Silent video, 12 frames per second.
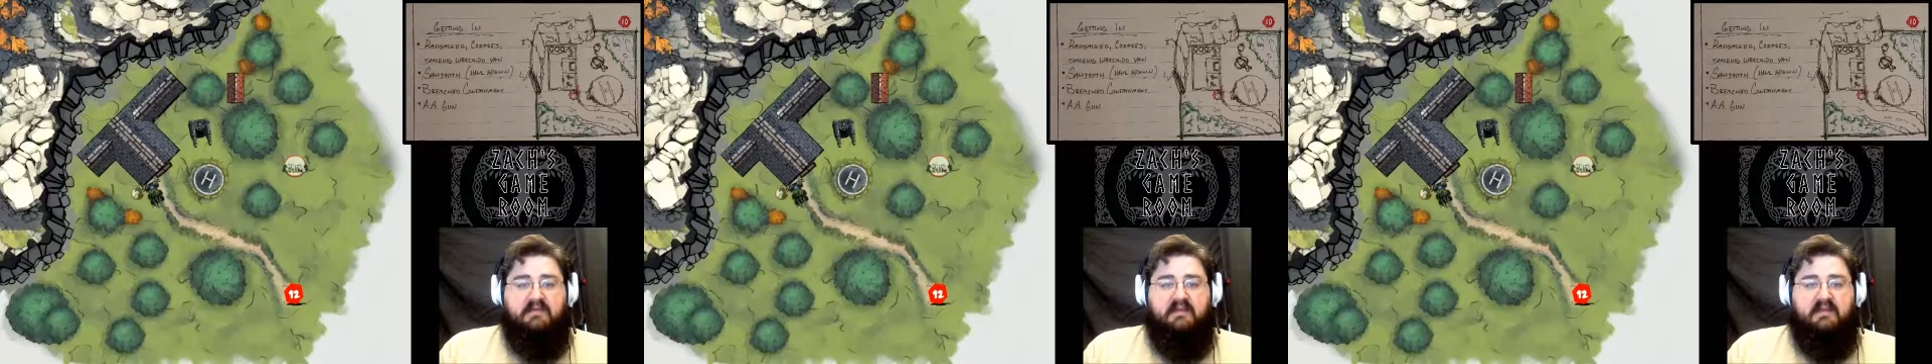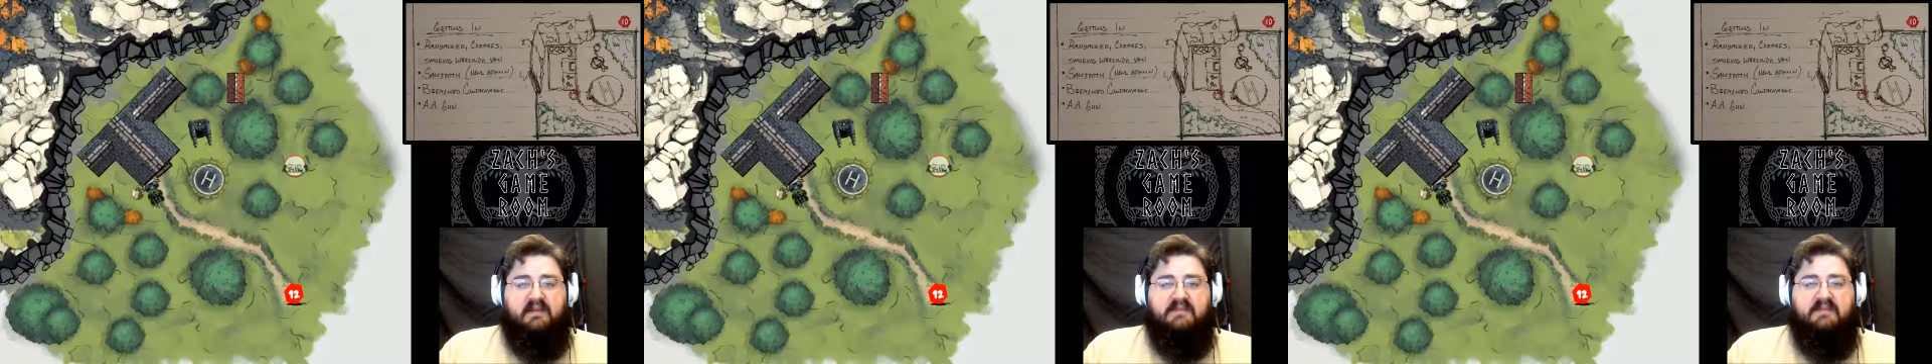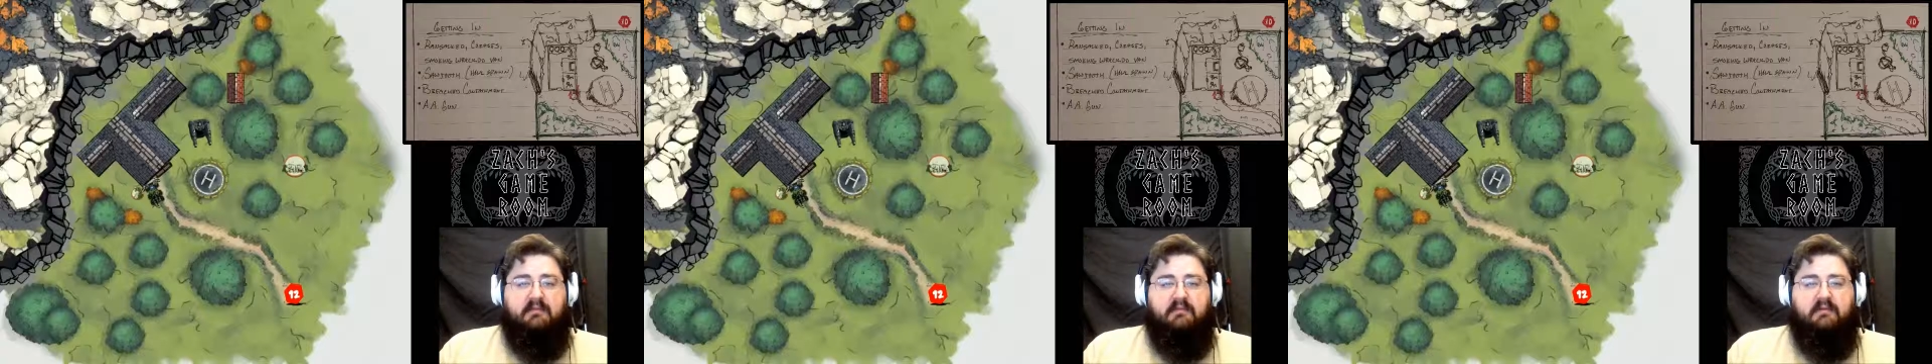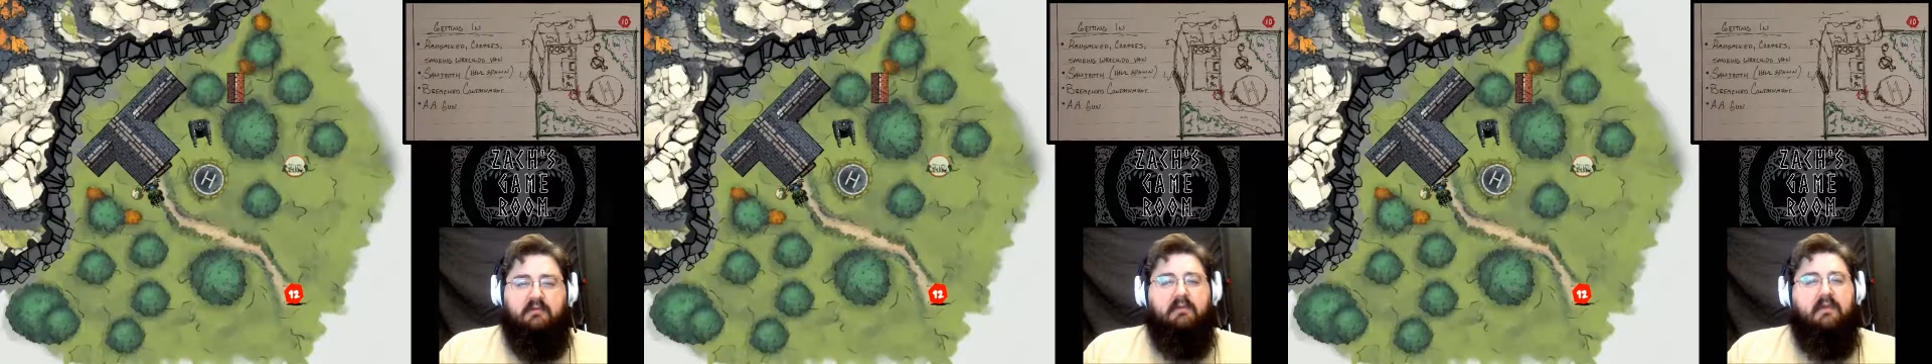like a
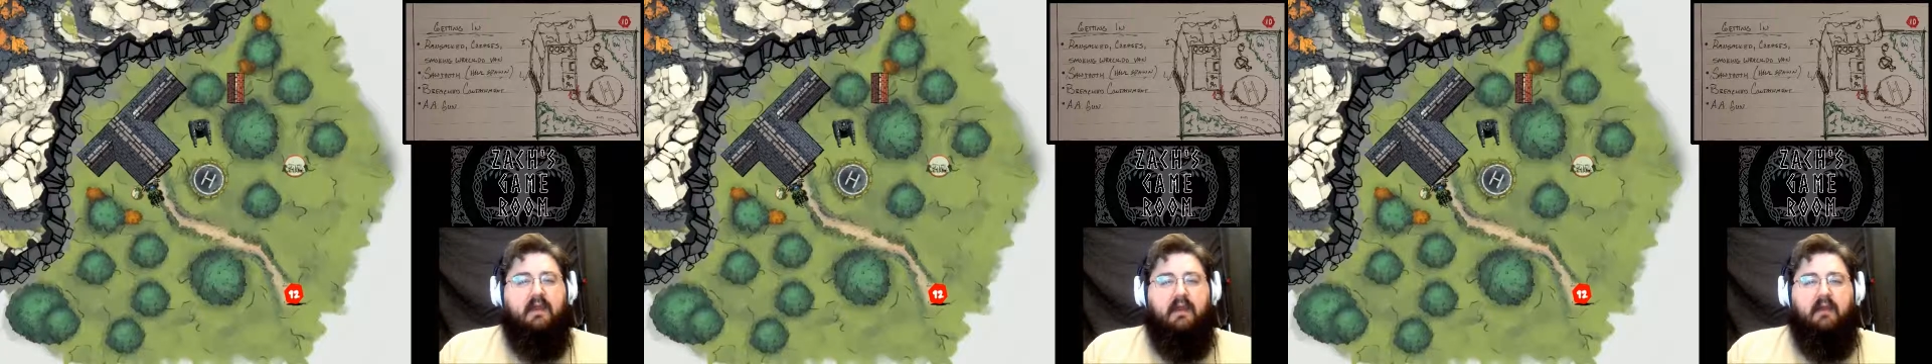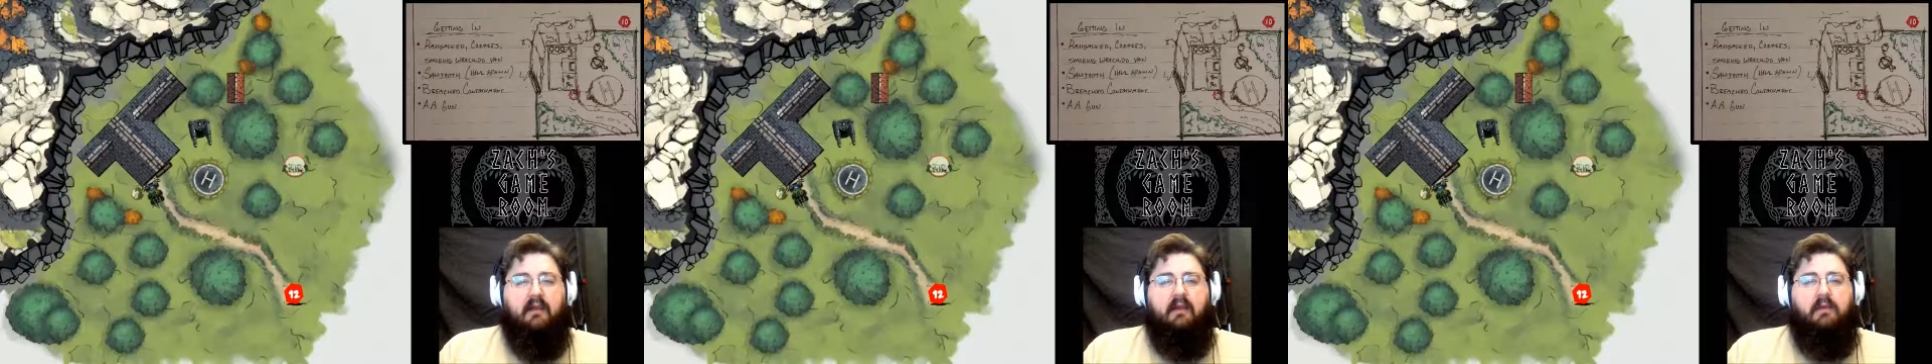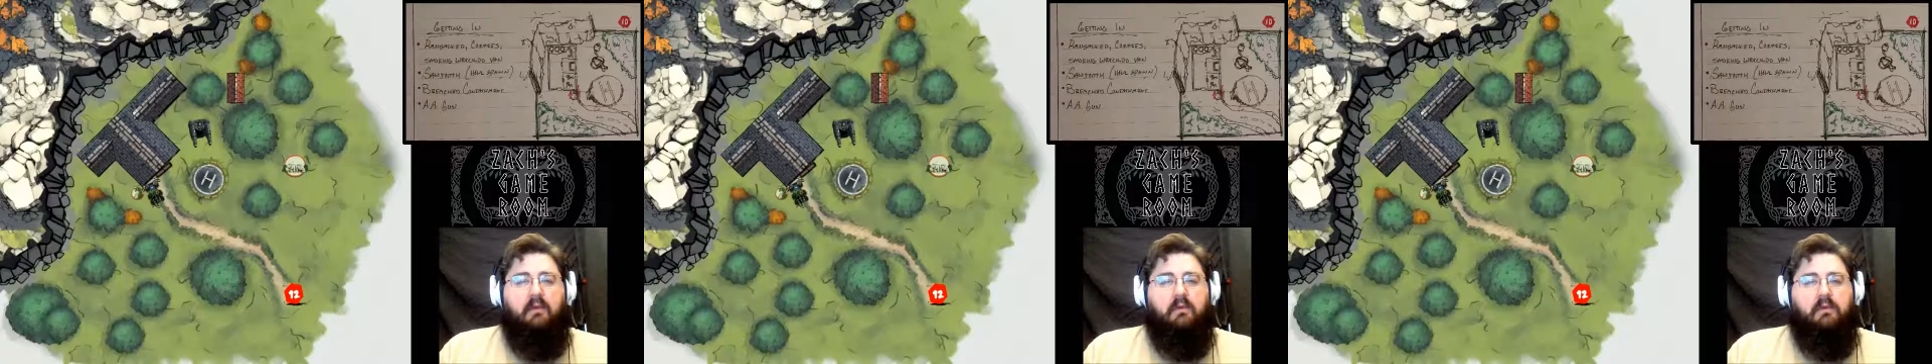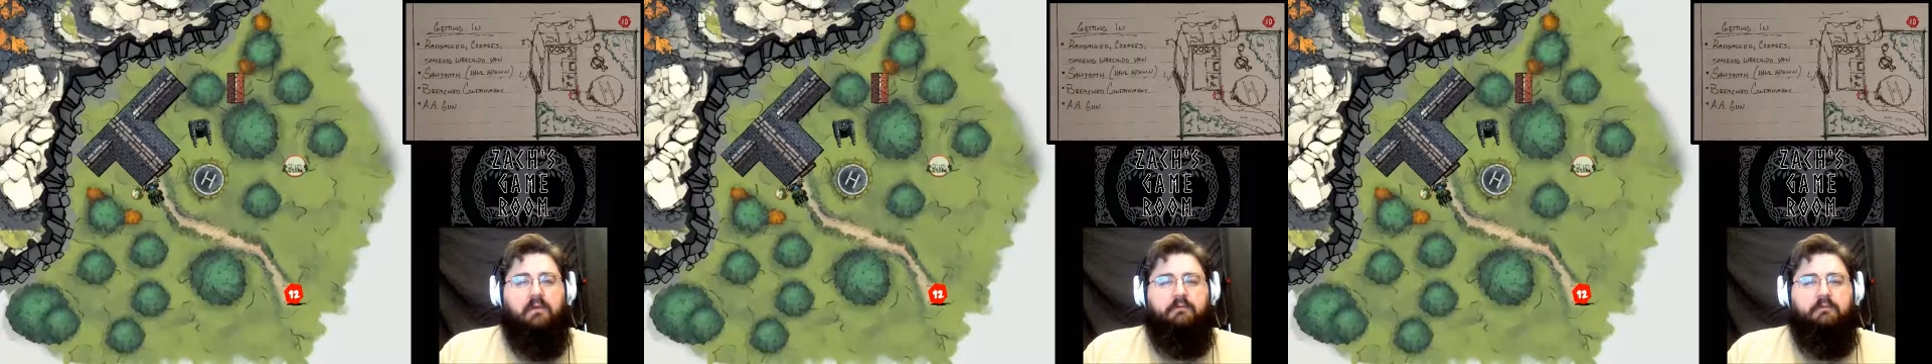saber-toothed tiger and a wolf.